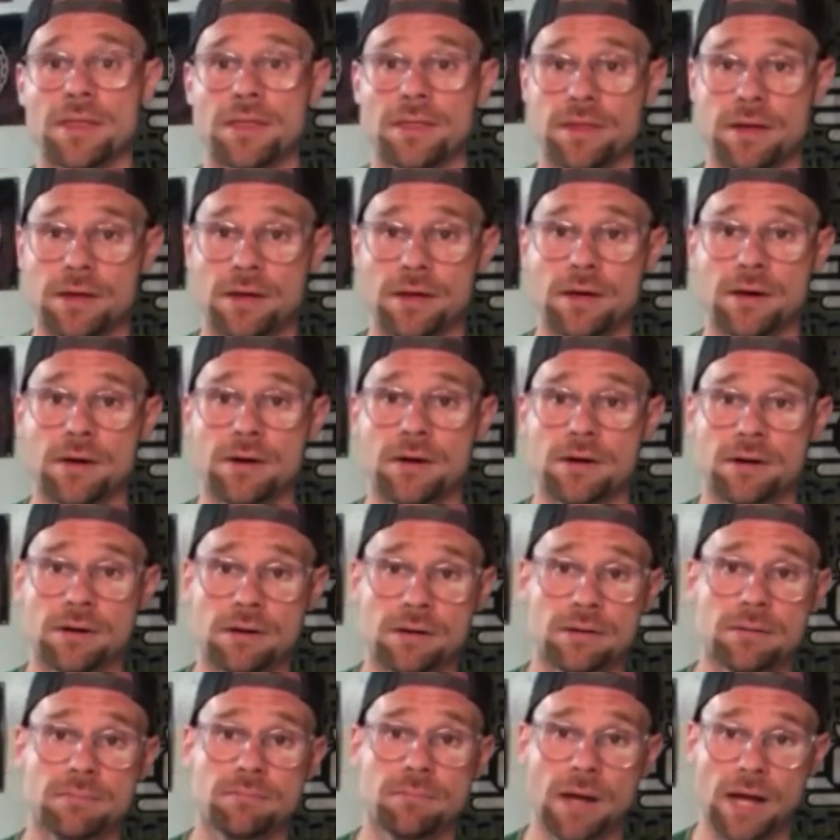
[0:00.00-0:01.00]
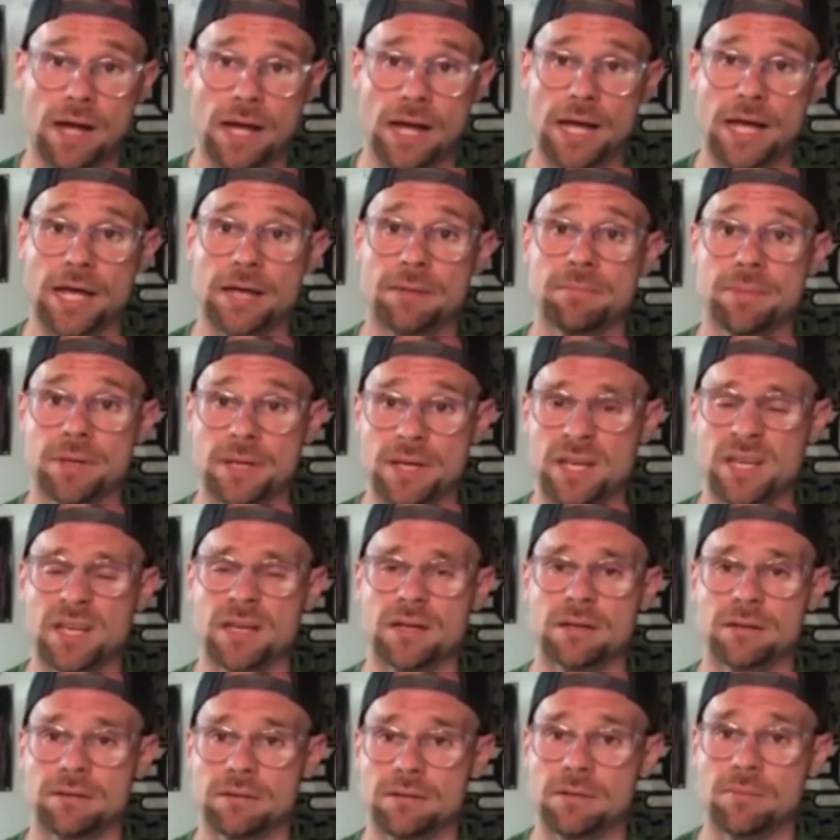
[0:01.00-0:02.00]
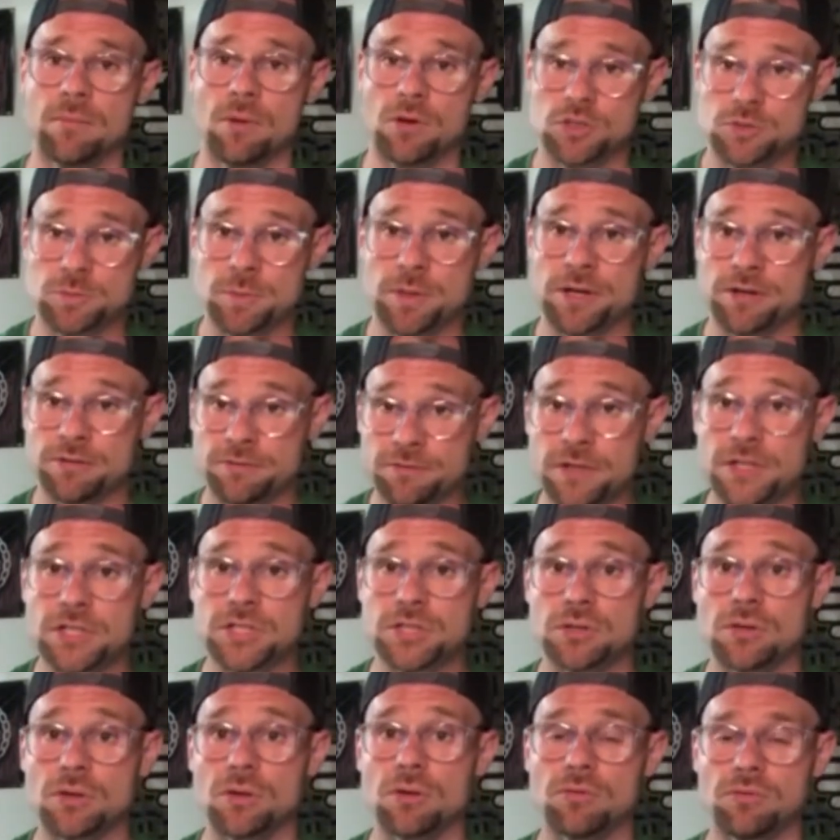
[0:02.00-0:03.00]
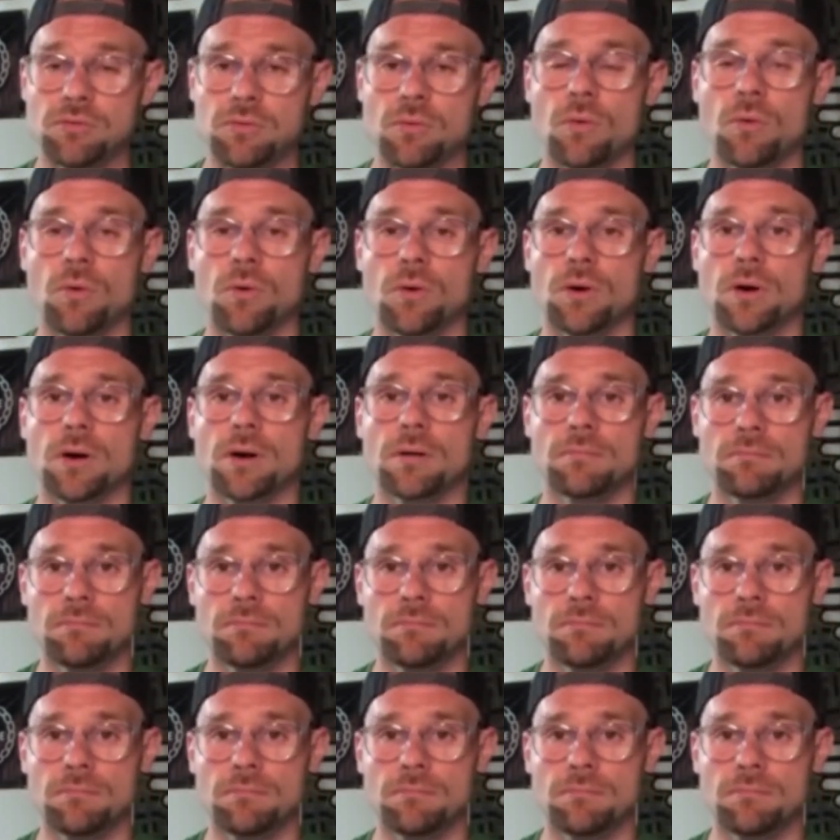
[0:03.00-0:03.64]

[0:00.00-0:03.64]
thereby being the most beneficial for